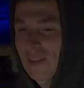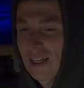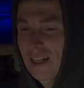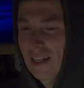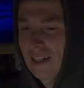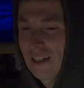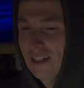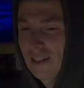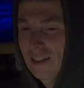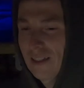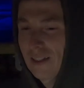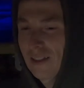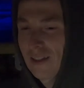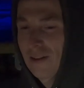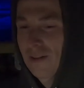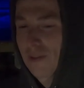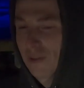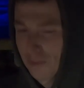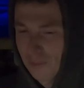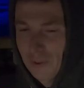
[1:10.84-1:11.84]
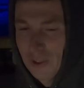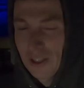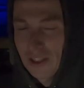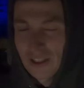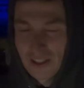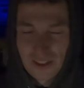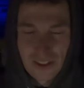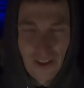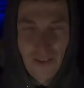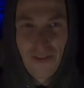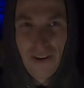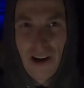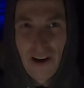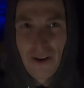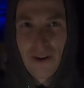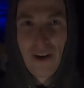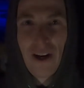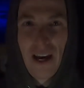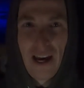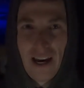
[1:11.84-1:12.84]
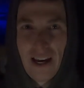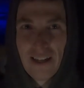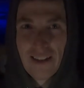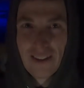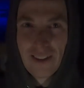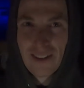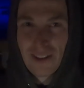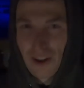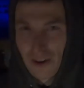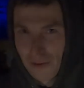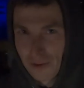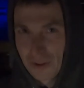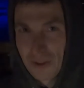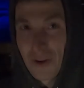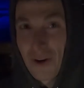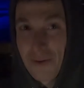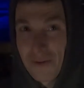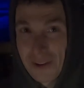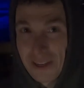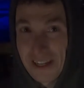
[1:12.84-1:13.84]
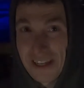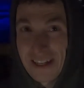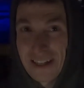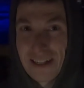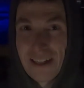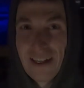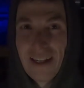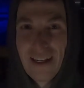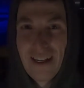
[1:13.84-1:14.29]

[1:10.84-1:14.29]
of building stuff out as stuff was coming in